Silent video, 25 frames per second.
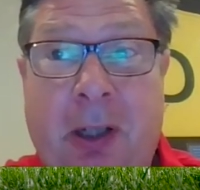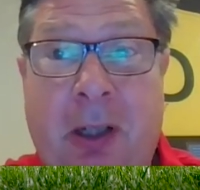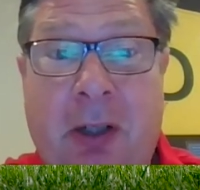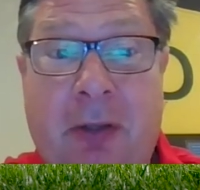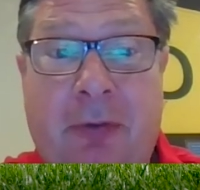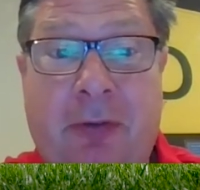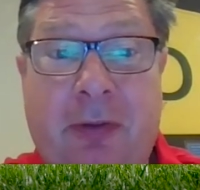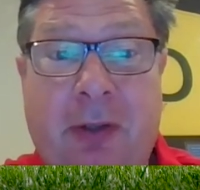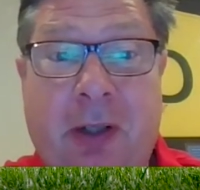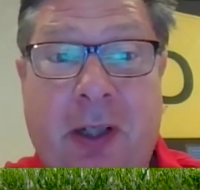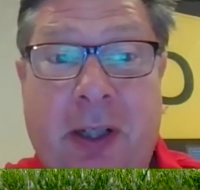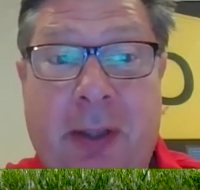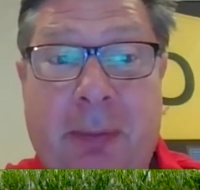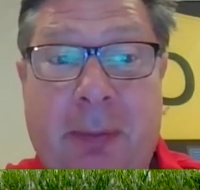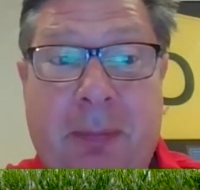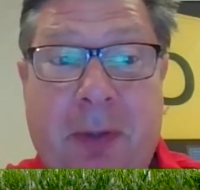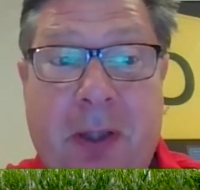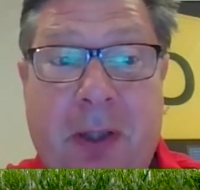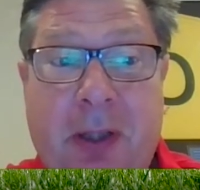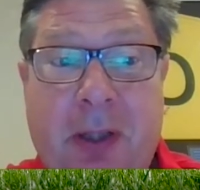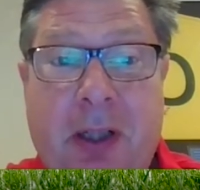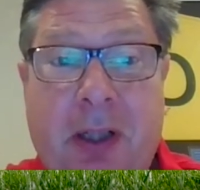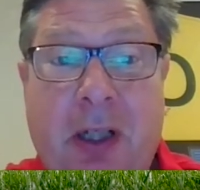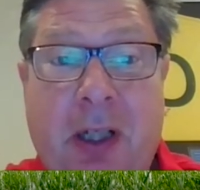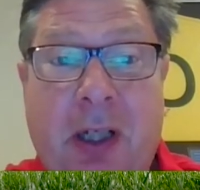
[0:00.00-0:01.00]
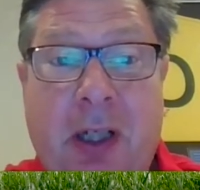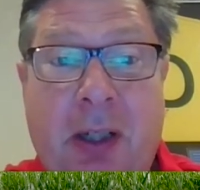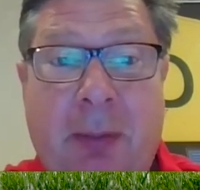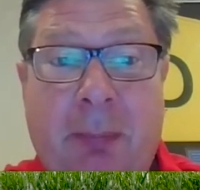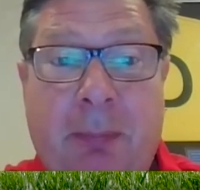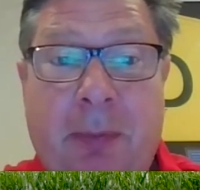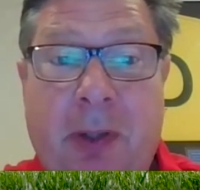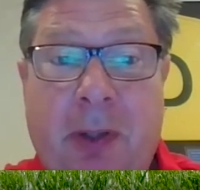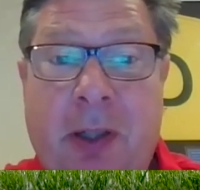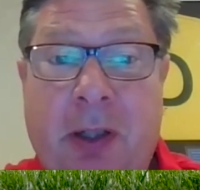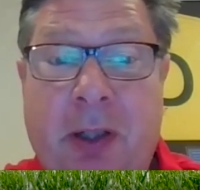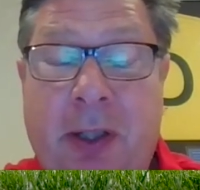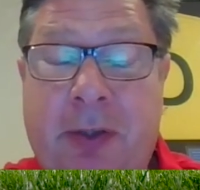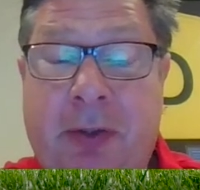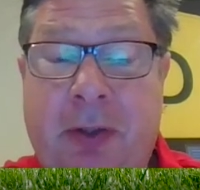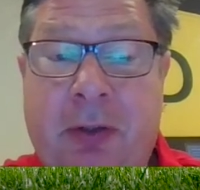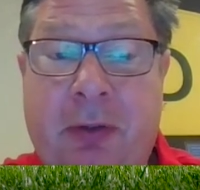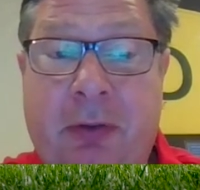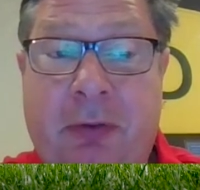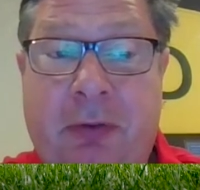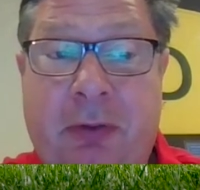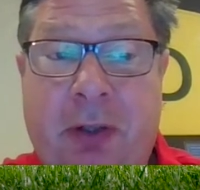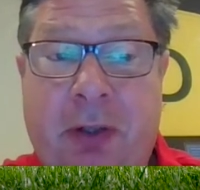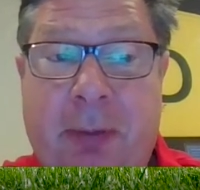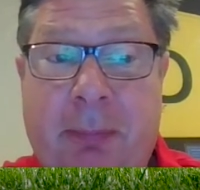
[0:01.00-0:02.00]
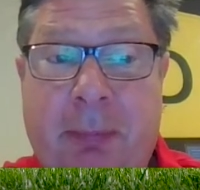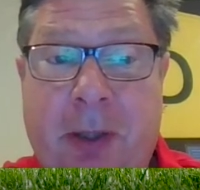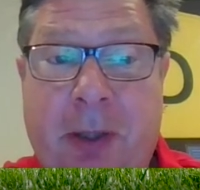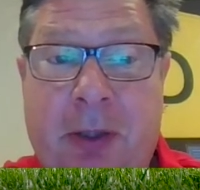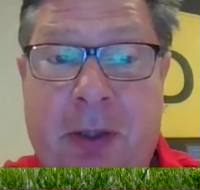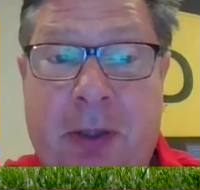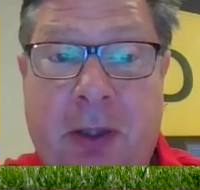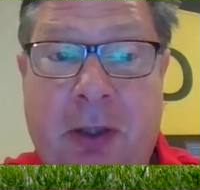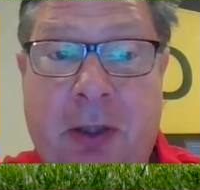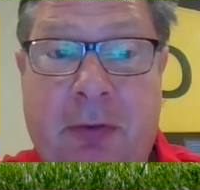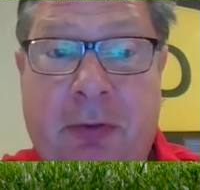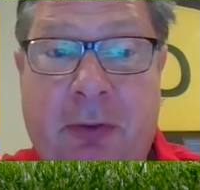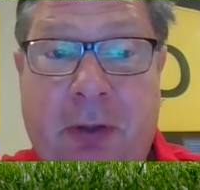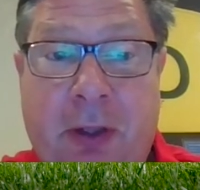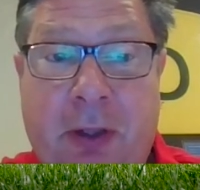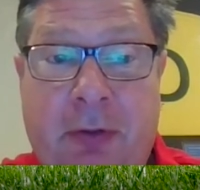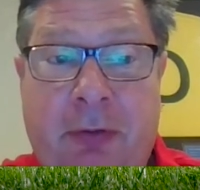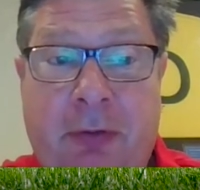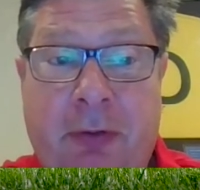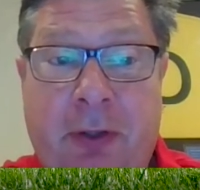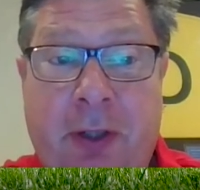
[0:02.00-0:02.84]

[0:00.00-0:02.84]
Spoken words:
last night, and I didn't sleep much last night,